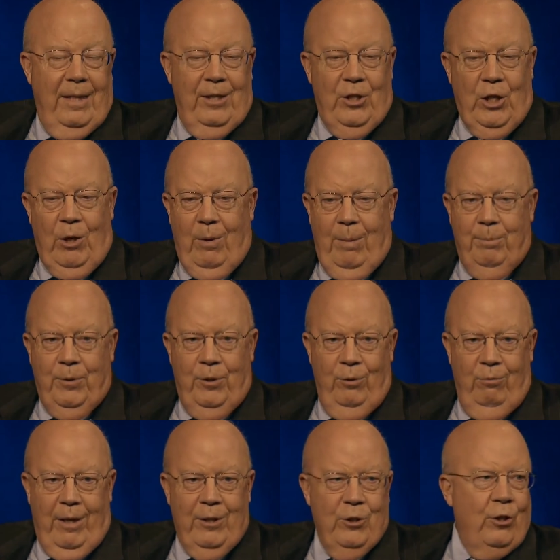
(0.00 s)
I show up to
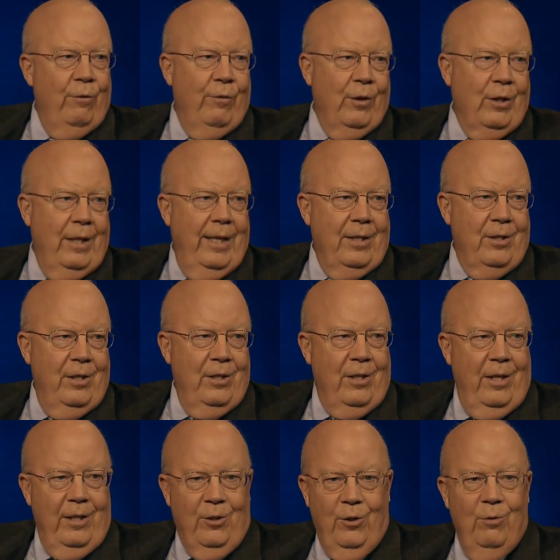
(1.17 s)
register for classes and
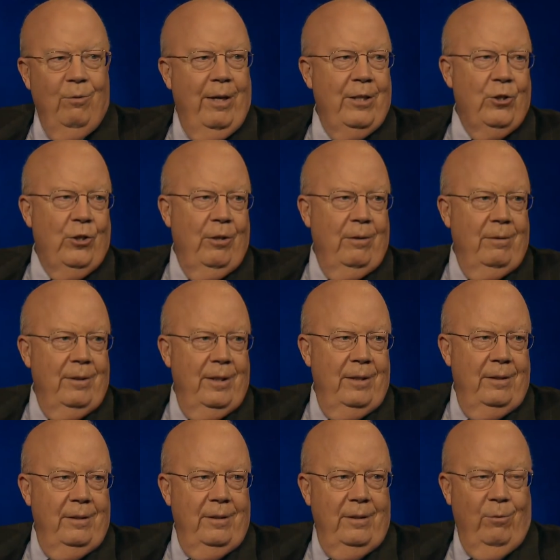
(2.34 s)
I couldn't register.
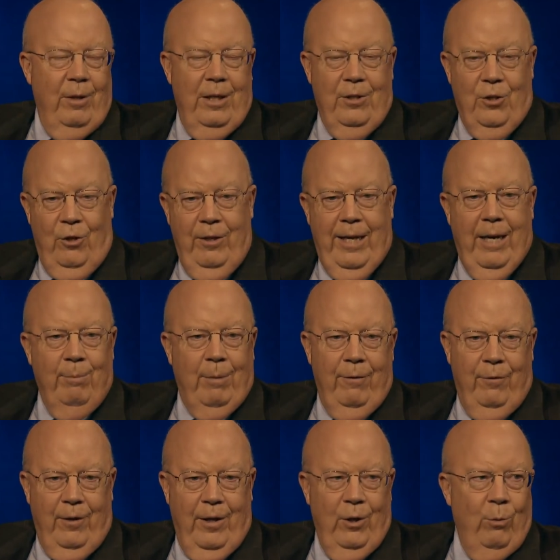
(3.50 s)
And what it turned out, my
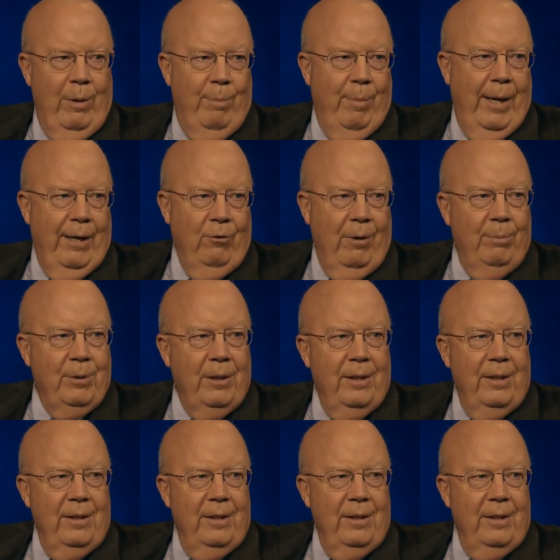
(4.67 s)
father went bankrupt.